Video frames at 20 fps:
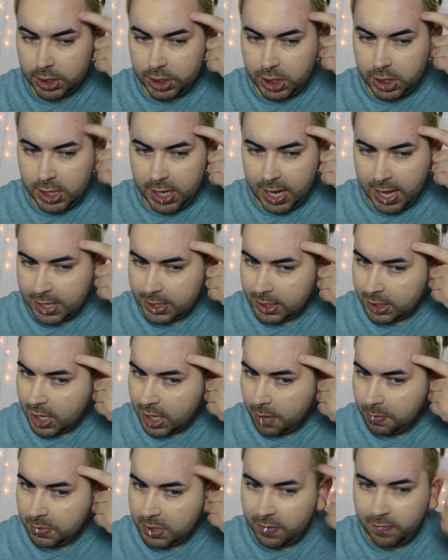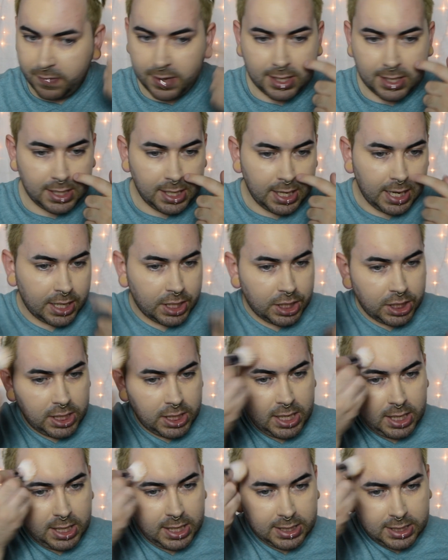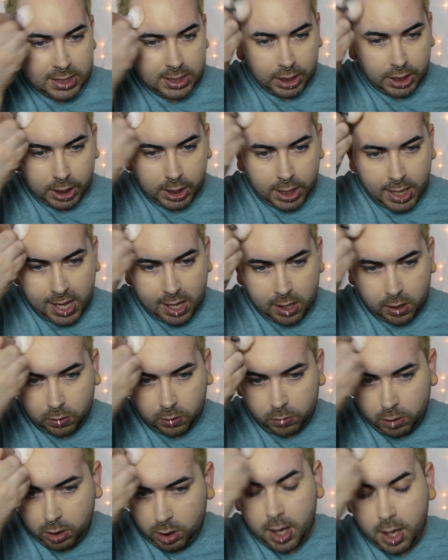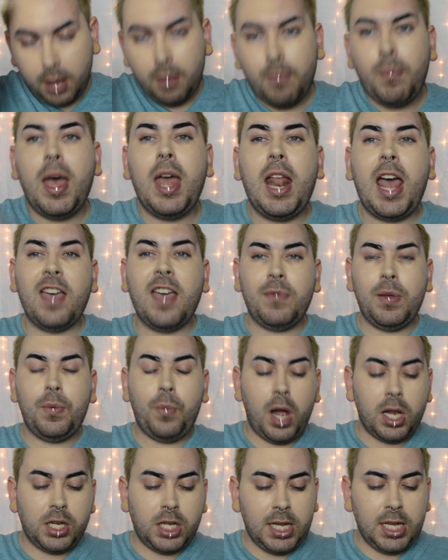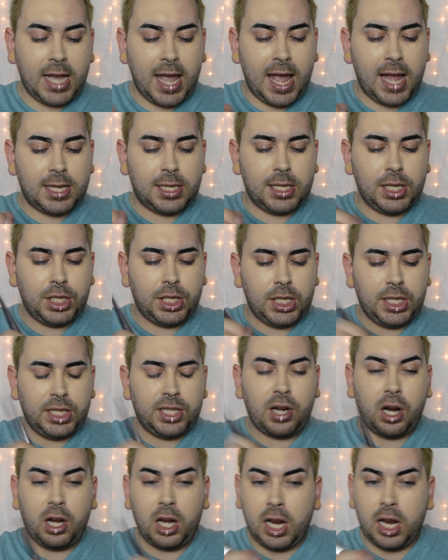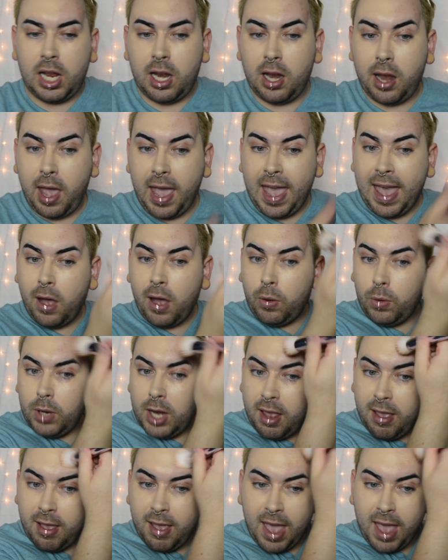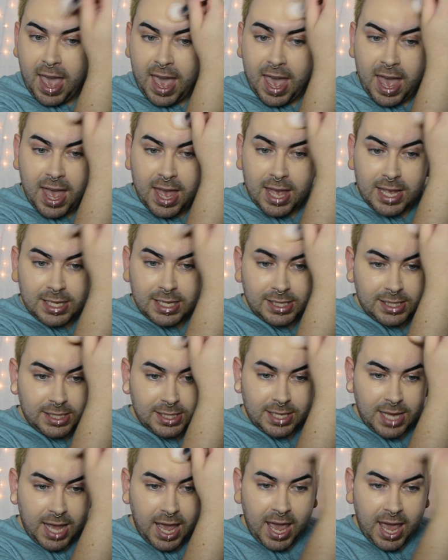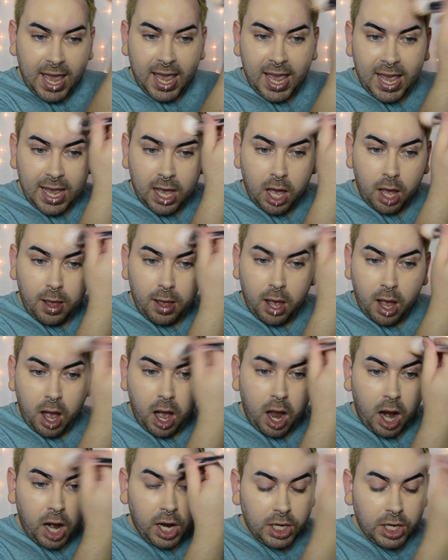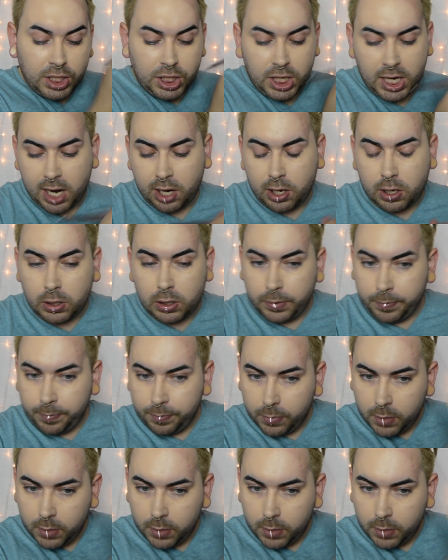She has come to visit, and she needs to go. But I've been watching Kat since she started out as a art channel,